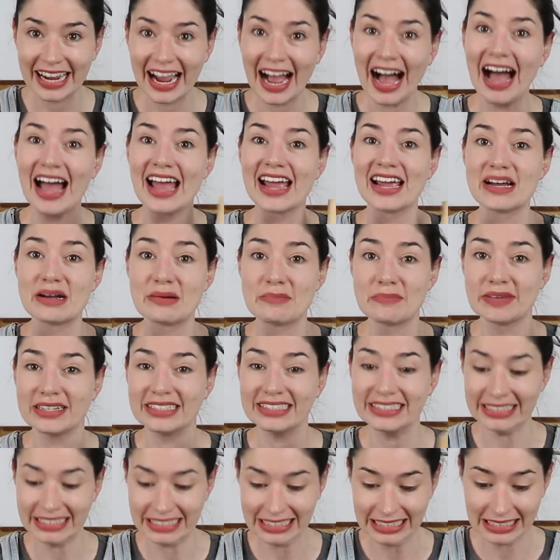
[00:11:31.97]
I am
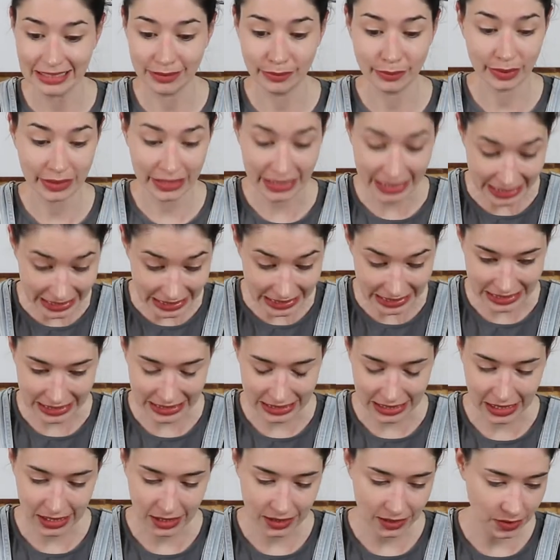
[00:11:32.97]
completely
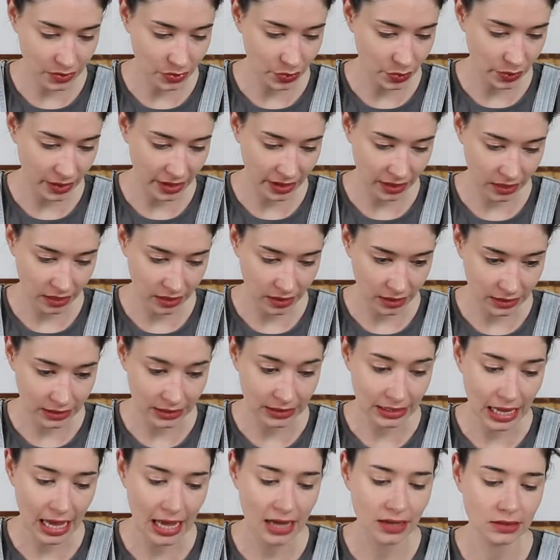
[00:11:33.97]
done with the
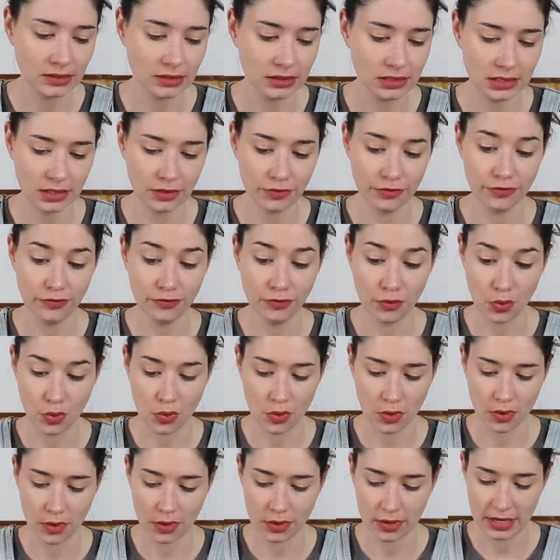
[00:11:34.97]
legs
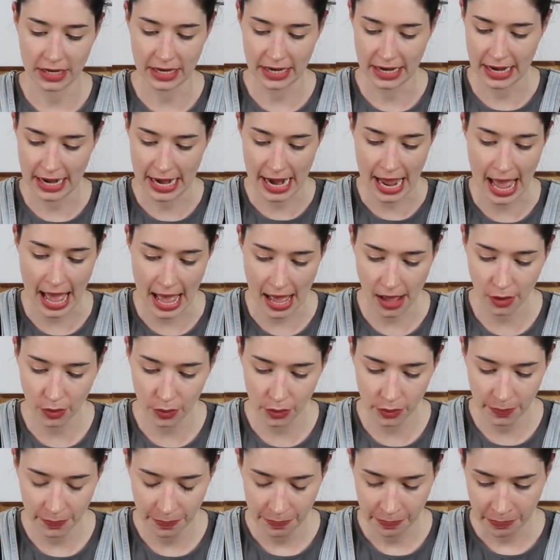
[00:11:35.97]
for
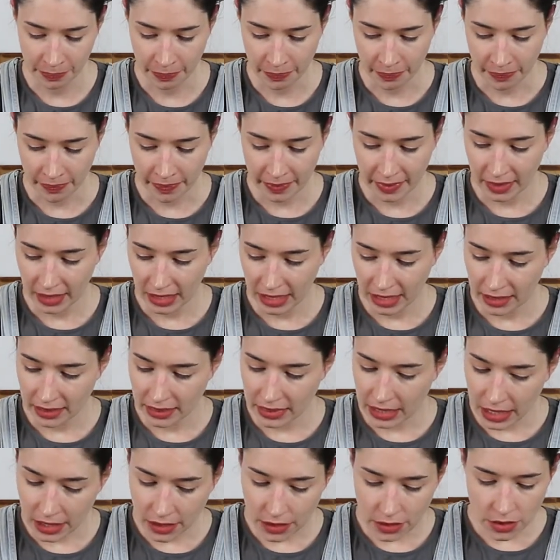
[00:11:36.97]
now.
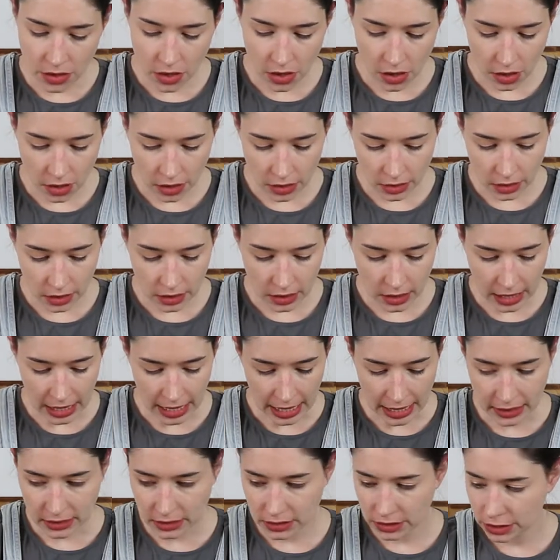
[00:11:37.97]
They're not
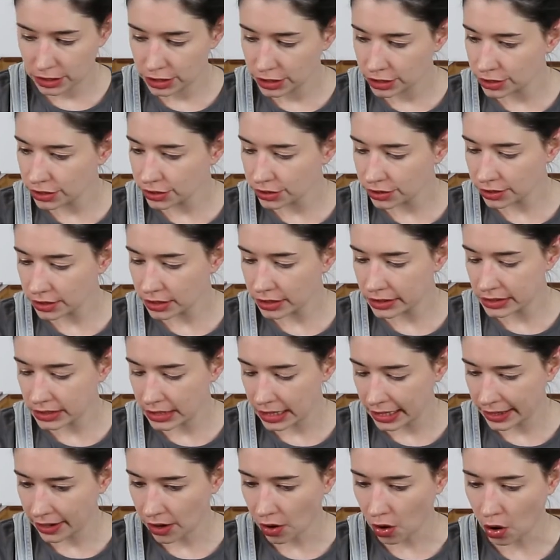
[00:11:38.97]
as cute as
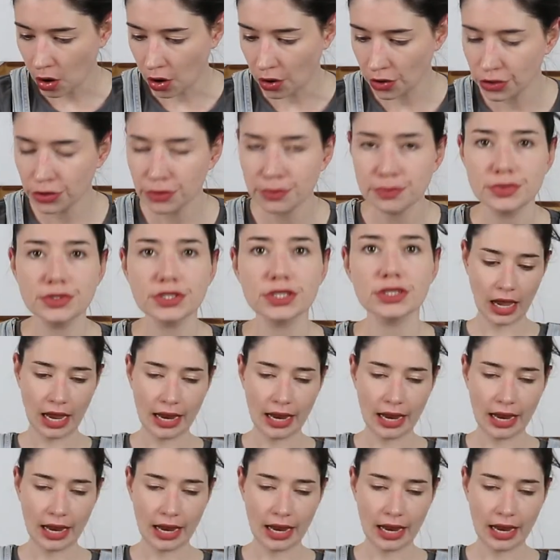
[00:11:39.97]
I hoped.